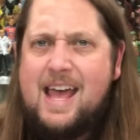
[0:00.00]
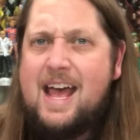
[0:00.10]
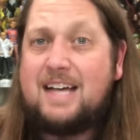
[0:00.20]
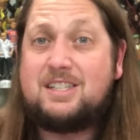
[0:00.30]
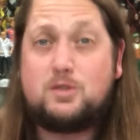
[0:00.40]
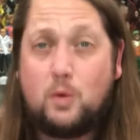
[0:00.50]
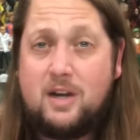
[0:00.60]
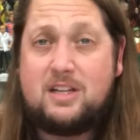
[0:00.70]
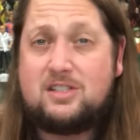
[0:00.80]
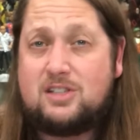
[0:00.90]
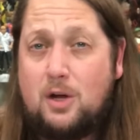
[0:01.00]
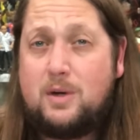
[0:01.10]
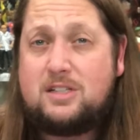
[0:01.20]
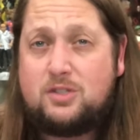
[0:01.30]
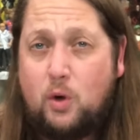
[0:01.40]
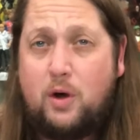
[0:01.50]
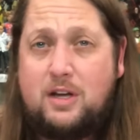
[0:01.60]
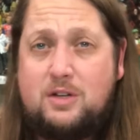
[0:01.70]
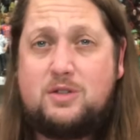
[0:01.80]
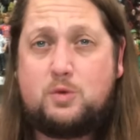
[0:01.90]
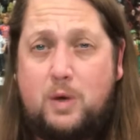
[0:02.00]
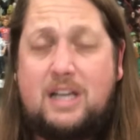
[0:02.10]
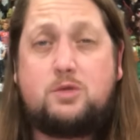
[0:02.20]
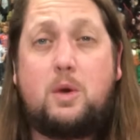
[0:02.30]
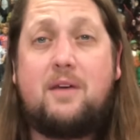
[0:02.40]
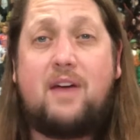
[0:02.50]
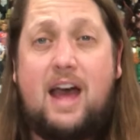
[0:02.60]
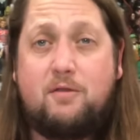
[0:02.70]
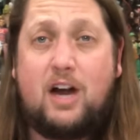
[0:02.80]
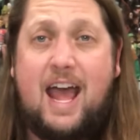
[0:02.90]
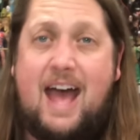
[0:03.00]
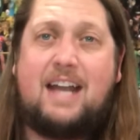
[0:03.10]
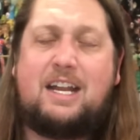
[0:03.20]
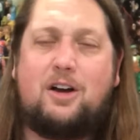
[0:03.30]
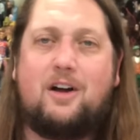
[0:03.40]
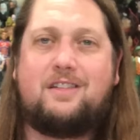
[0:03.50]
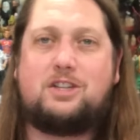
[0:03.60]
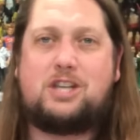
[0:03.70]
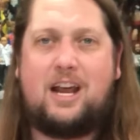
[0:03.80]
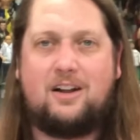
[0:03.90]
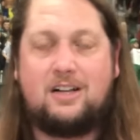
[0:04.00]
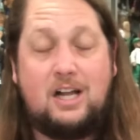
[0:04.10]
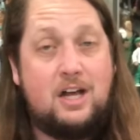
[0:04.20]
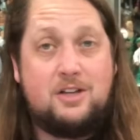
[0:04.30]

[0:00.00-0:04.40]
as it's one of the slowest toy news weeks we have ever had here on the channel.